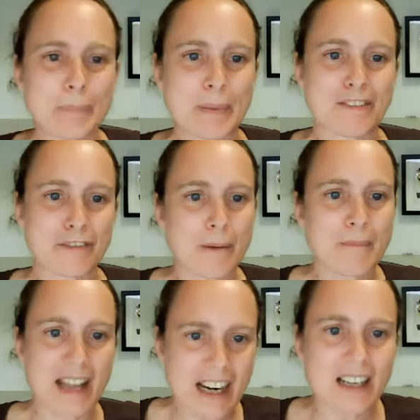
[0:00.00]
But
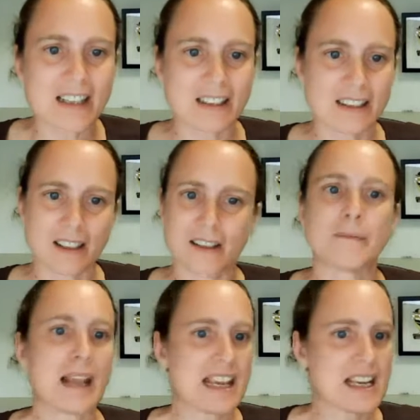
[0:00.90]
from there,
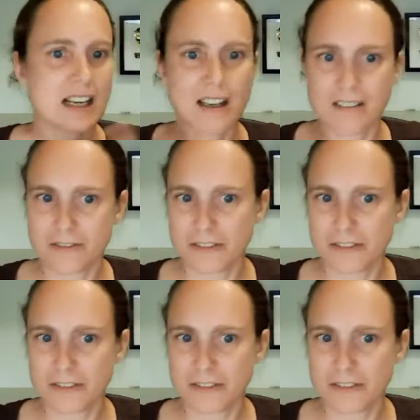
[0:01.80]
making a